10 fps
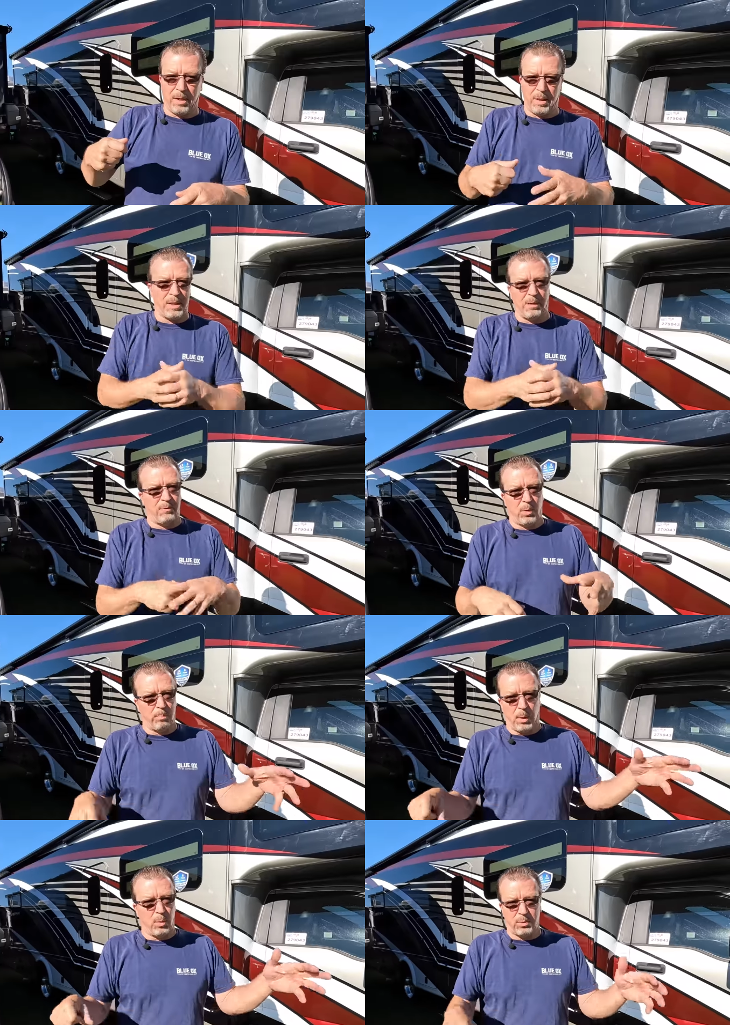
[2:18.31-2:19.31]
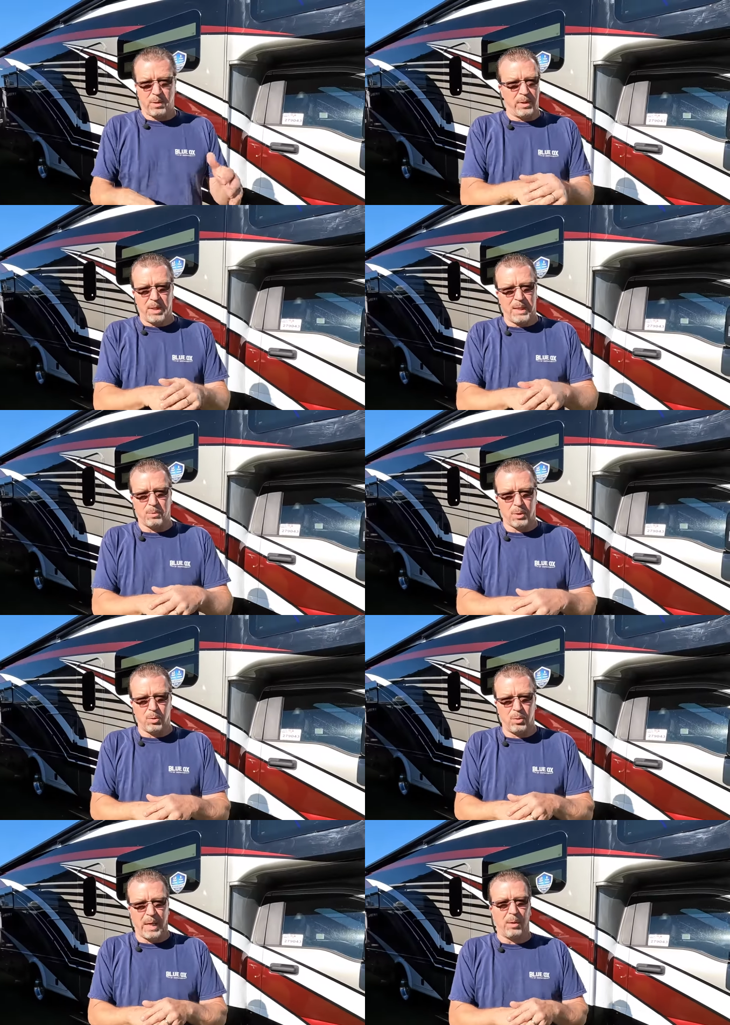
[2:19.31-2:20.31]
a telephone pole, an
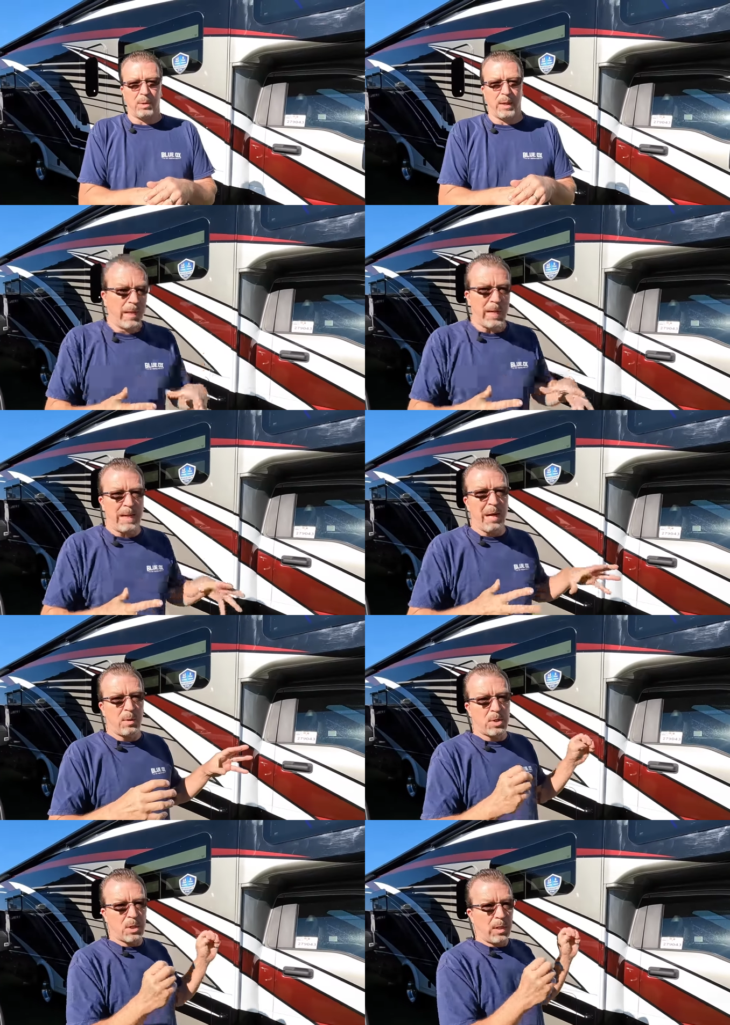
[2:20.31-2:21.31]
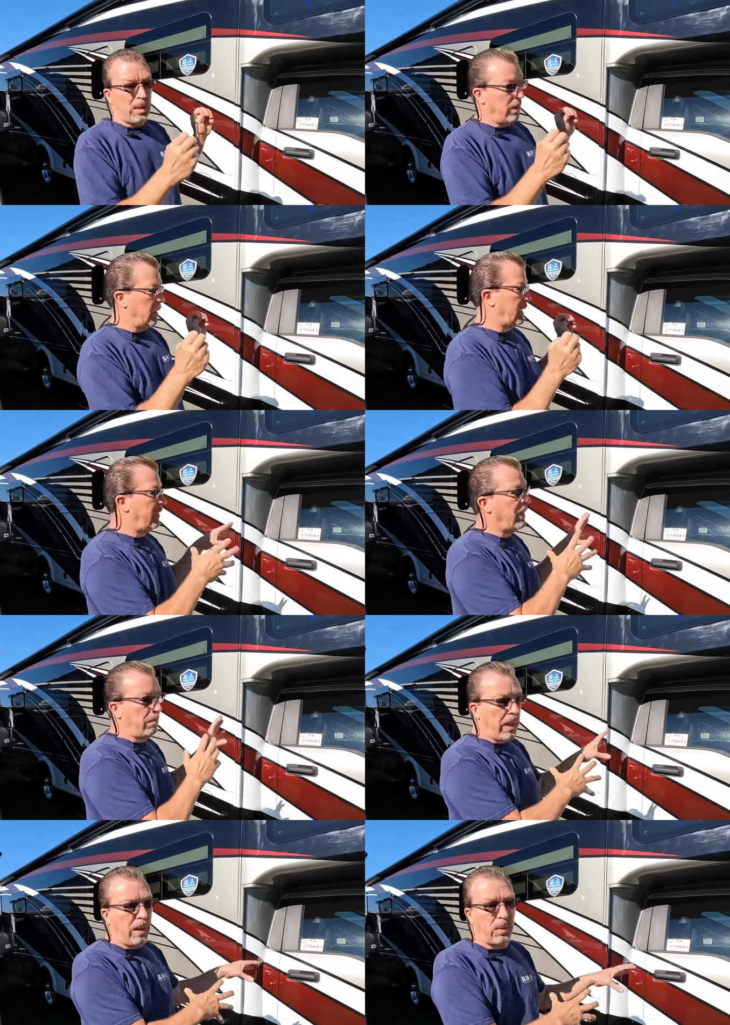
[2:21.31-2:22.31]
electrical outlet, and now it's given
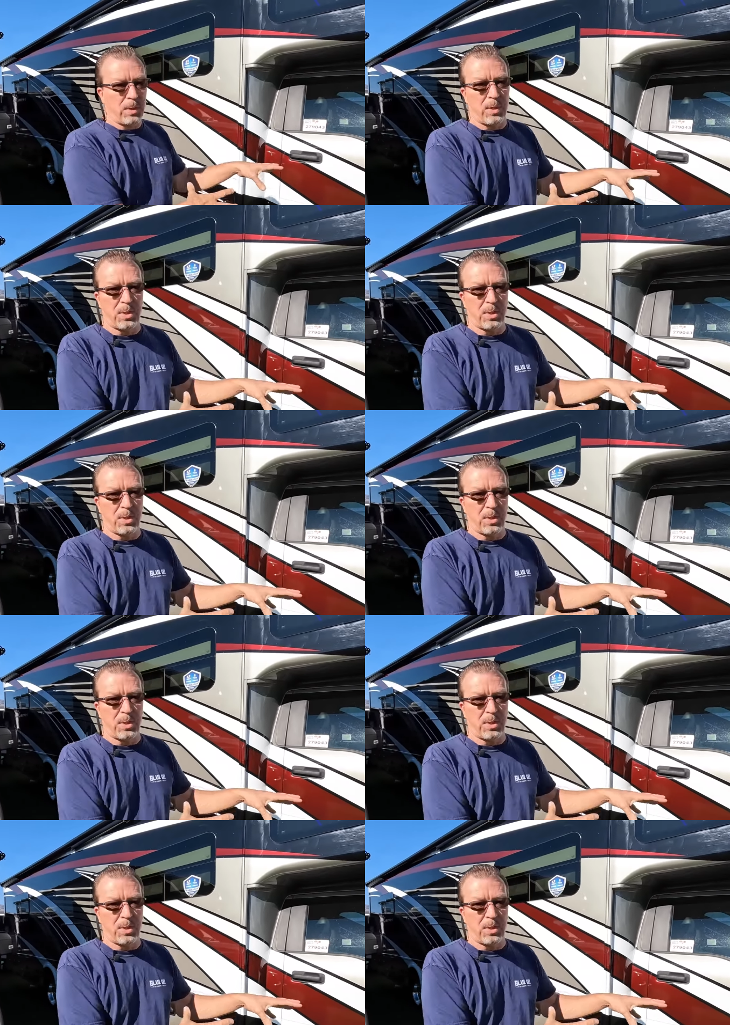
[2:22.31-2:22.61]
power to the